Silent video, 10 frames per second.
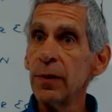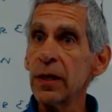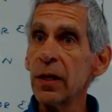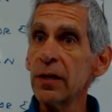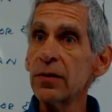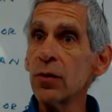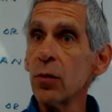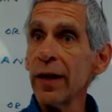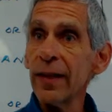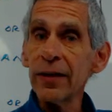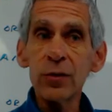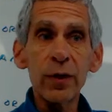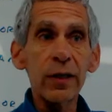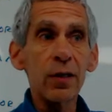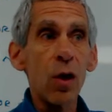Because the way that's
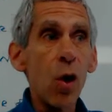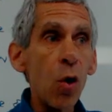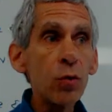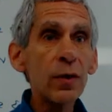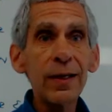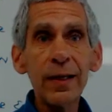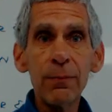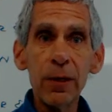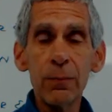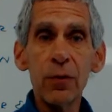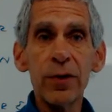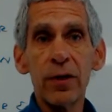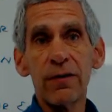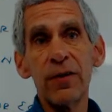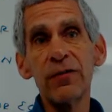written, only people
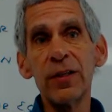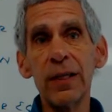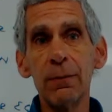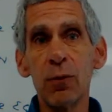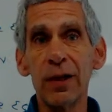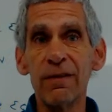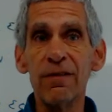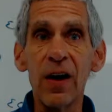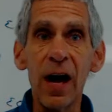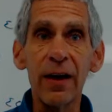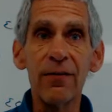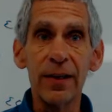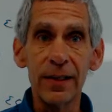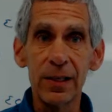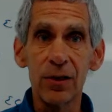that are 15.5
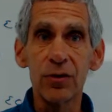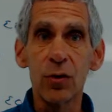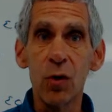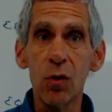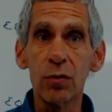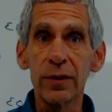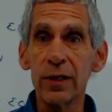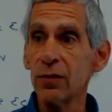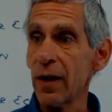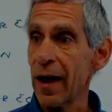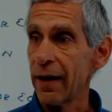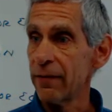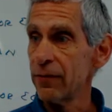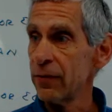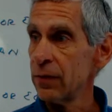years old can drive.
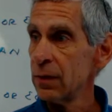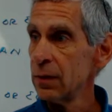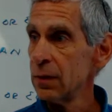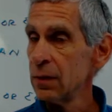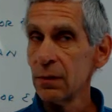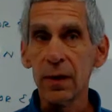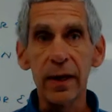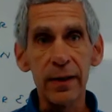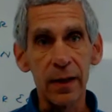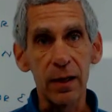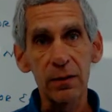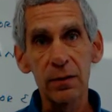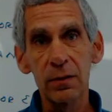Right? Yes?